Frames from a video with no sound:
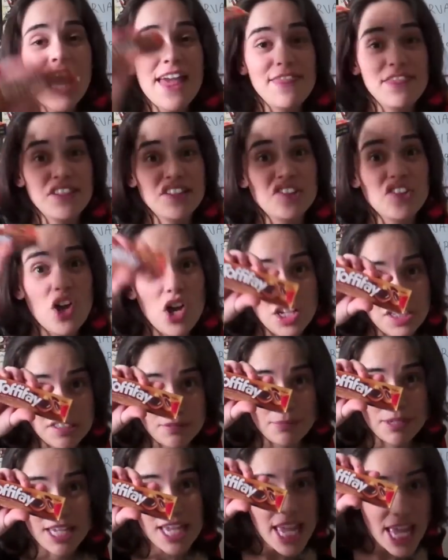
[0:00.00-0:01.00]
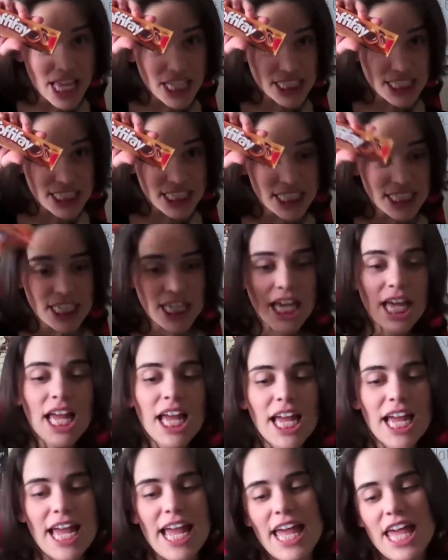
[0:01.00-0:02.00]
and this awesome candy
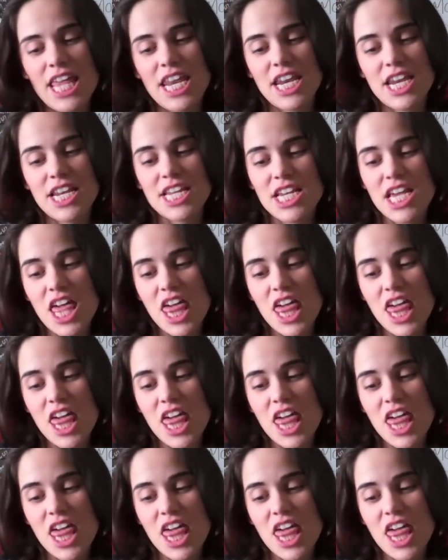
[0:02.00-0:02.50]
and